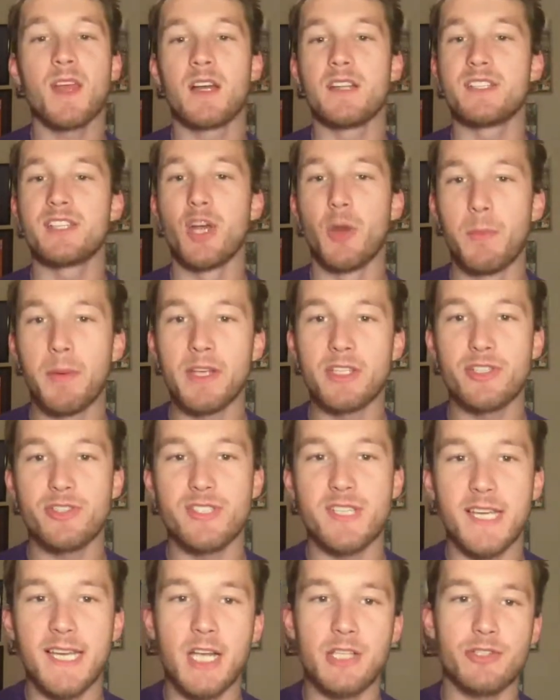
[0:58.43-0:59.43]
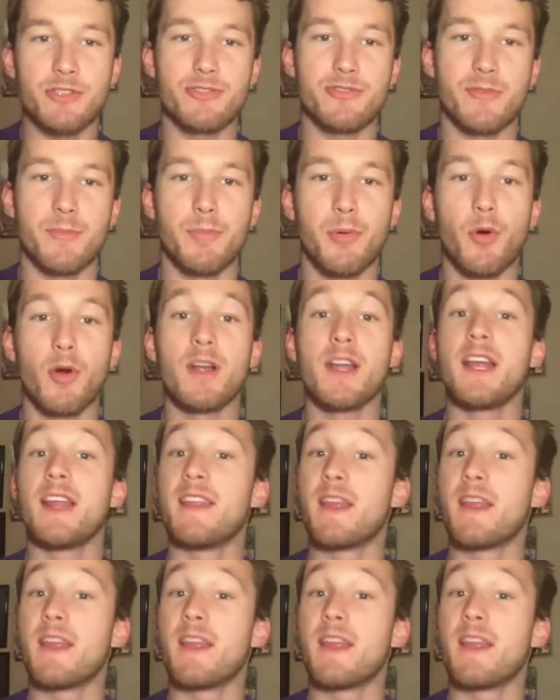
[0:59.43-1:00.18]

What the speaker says: until pitchers and catchers report,